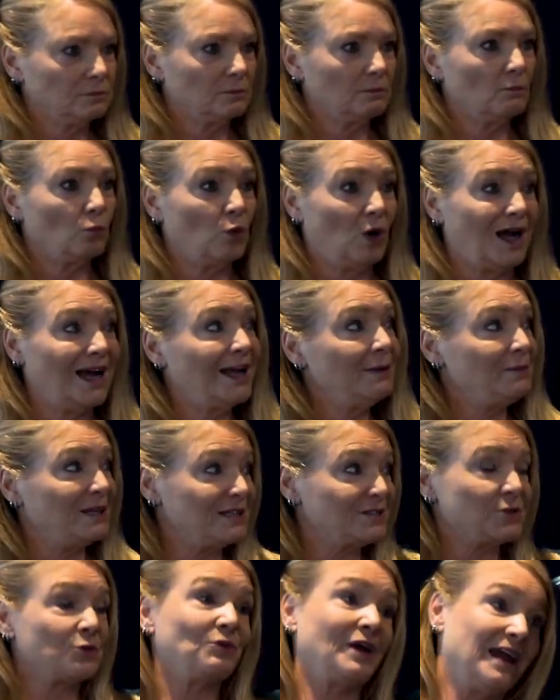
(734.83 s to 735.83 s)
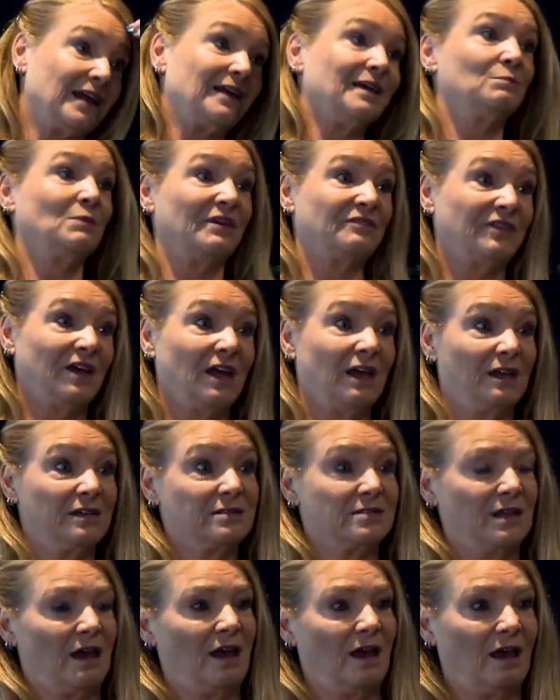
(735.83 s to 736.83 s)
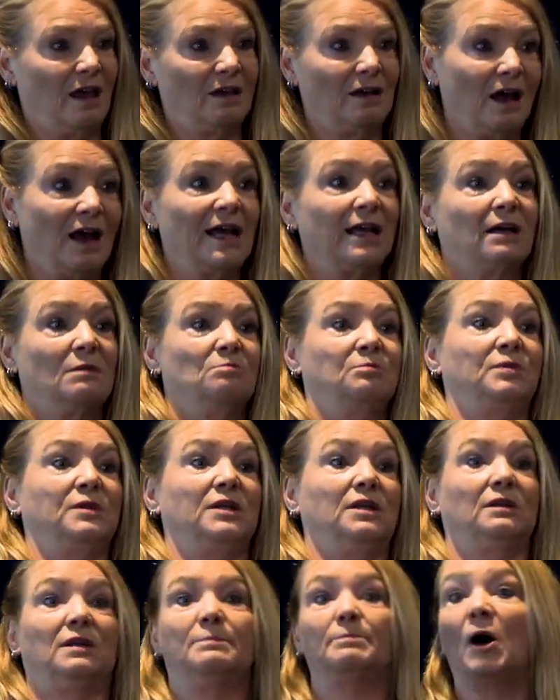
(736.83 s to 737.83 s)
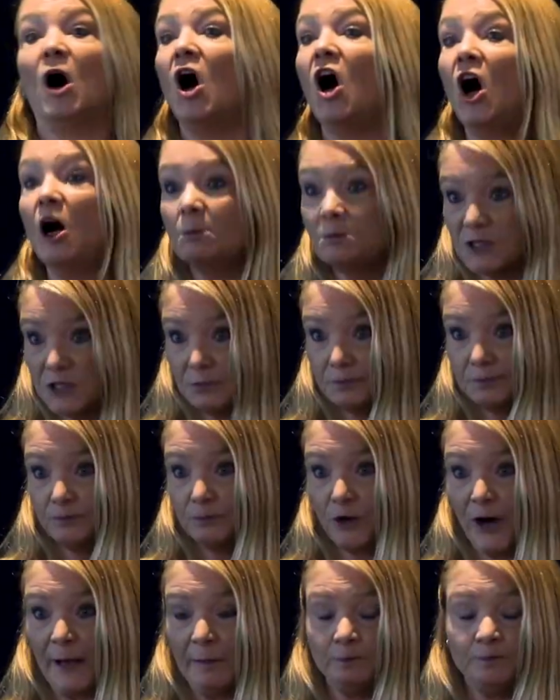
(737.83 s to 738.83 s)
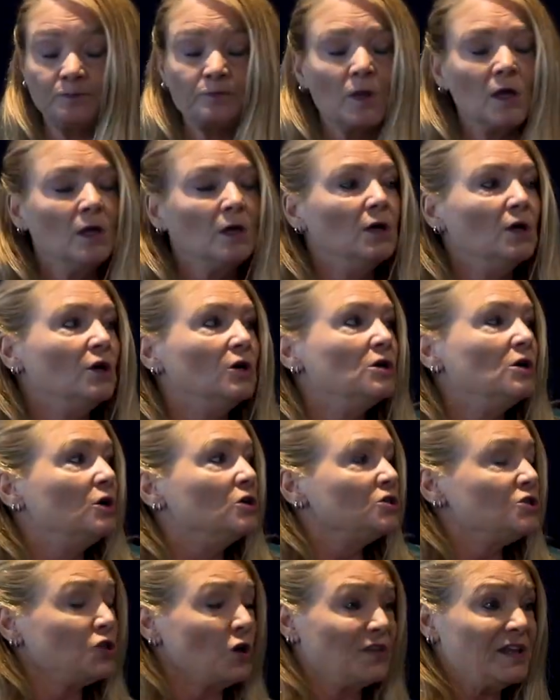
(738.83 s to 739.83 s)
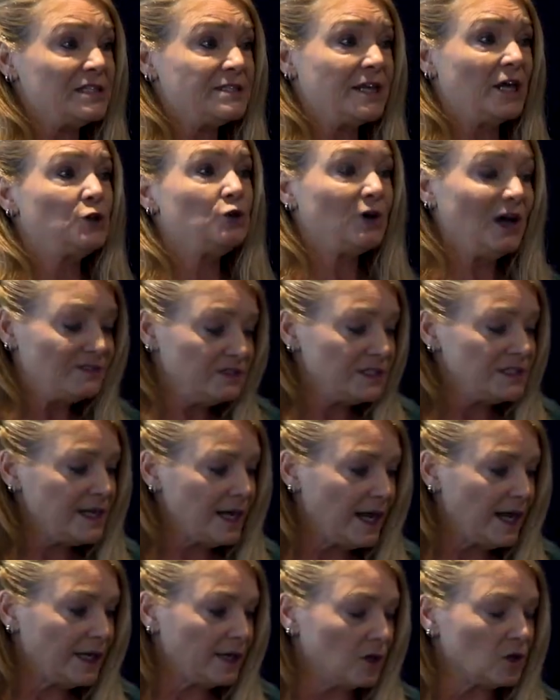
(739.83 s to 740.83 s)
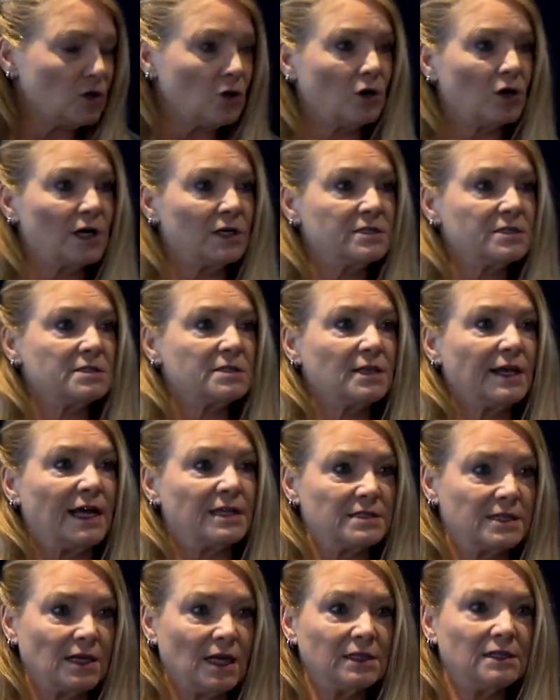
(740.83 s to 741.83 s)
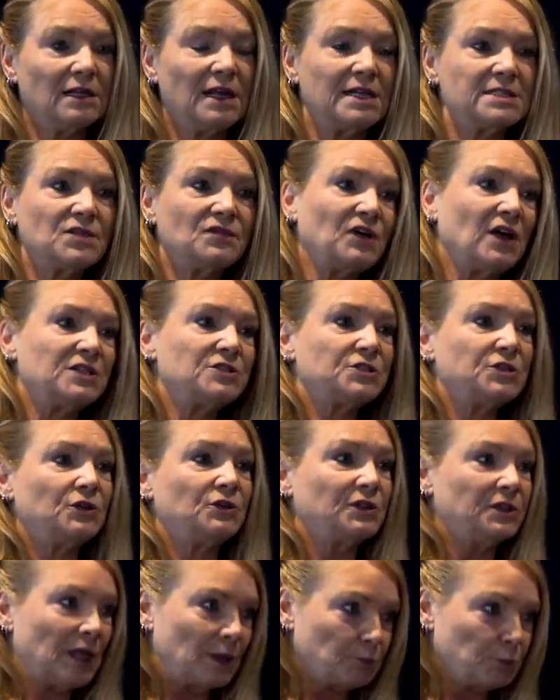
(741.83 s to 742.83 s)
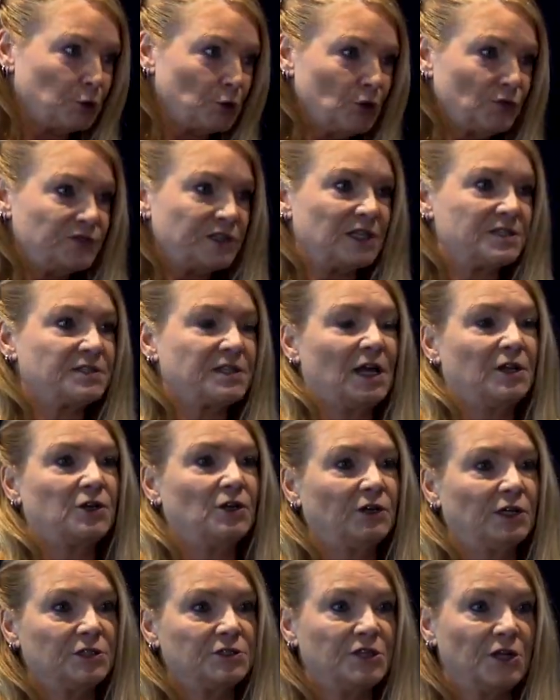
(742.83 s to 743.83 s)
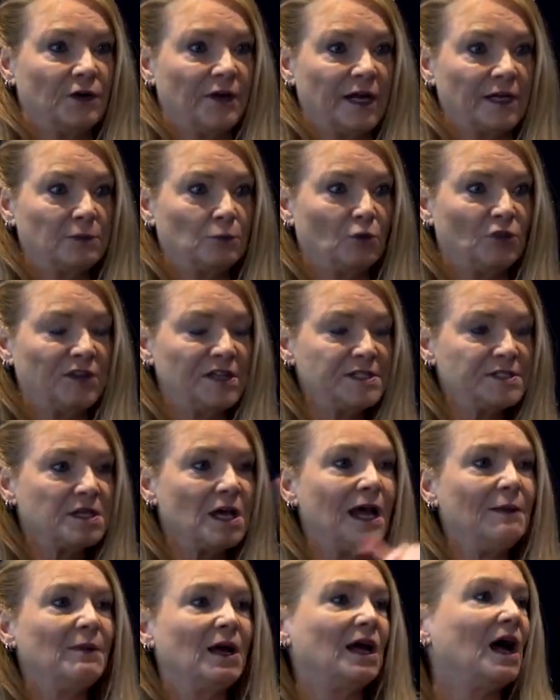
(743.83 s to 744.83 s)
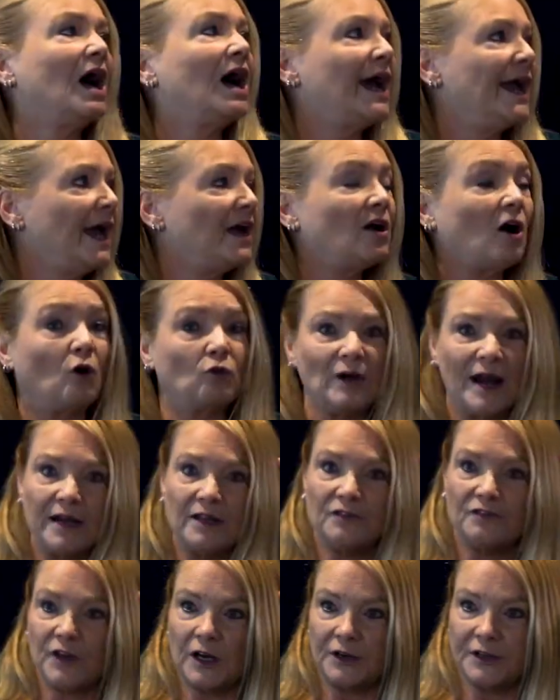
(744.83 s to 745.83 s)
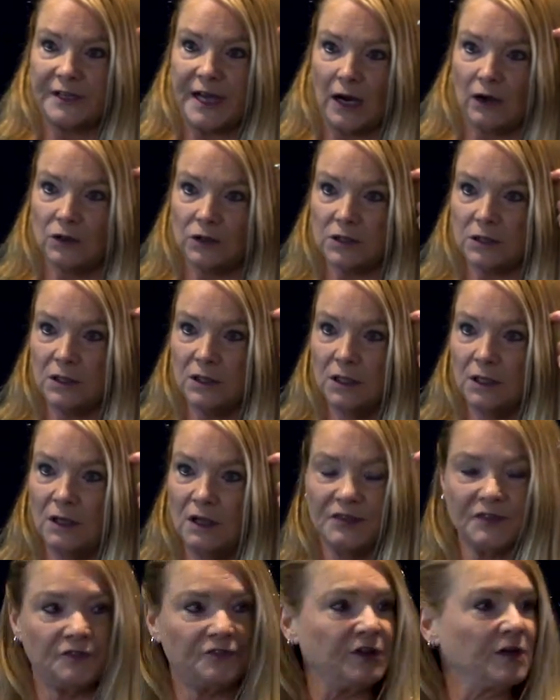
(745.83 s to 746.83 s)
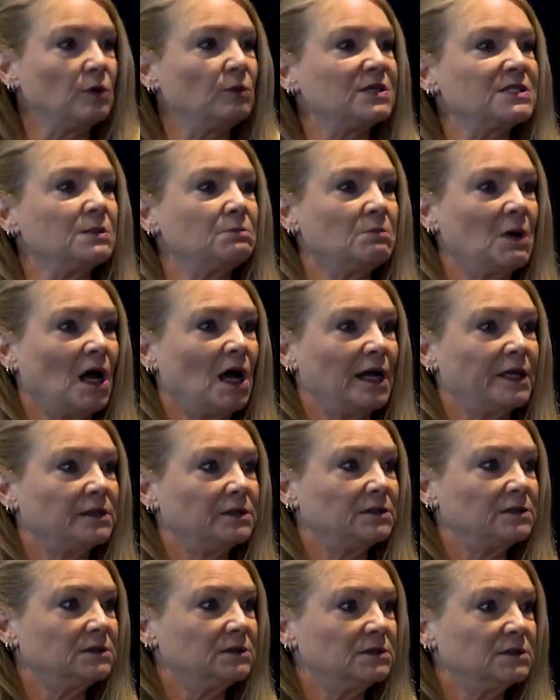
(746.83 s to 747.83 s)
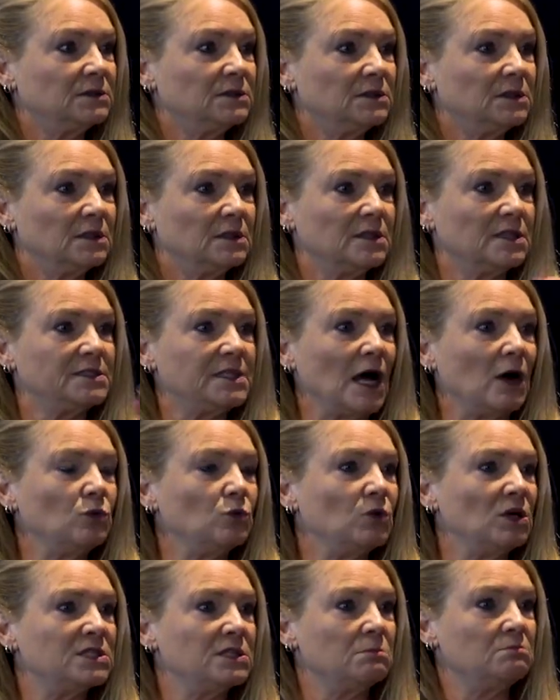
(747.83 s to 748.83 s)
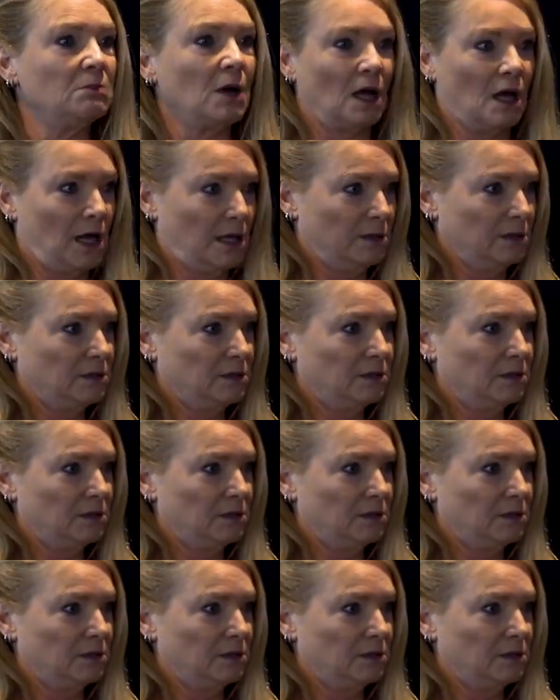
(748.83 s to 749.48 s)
Why? Because the rake hit my face and I completely bombed, right? So they said, you have to take a course as an unclassified student and prove to us that you can do it. Well, this time I had already figured out the fear wasn't mine. The doubt wasn't mine.